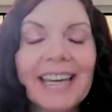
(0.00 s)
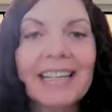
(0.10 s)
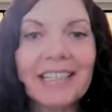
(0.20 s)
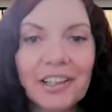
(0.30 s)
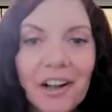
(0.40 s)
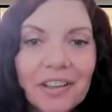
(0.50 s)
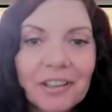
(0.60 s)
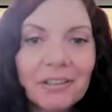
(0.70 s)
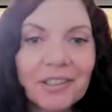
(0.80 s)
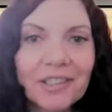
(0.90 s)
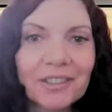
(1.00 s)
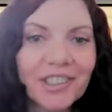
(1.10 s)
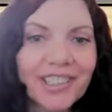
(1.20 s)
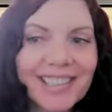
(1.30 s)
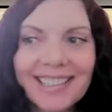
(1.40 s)
And I did all the Google
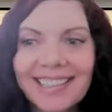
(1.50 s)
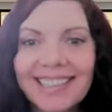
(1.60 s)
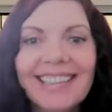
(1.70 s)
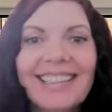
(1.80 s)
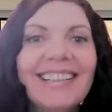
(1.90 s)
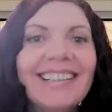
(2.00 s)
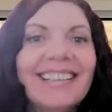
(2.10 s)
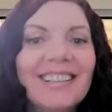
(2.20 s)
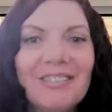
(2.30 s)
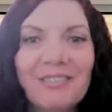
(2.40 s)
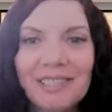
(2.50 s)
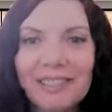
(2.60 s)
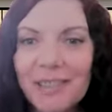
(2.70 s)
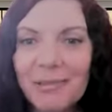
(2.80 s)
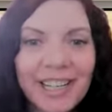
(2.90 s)
searches. You know,
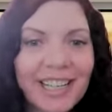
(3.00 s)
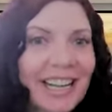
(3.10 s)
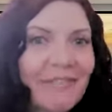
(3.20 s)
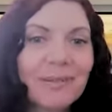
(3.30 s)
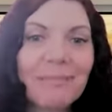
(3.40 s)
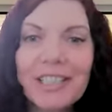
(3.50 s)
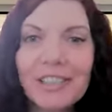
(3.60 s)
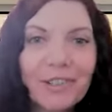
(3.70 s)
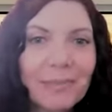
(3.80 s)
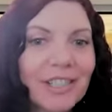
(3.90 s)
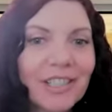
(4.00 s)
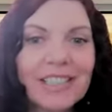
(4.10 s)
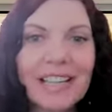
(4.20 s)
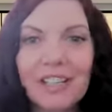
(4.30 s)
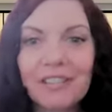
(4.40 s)
I was reading as much
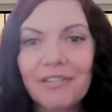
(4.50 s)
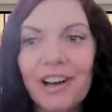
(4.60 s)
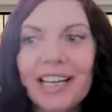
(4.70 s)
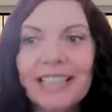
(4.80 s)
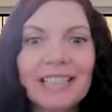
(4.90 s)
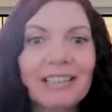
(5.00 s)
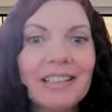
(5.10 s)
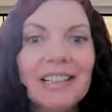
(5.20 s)
information as I could find,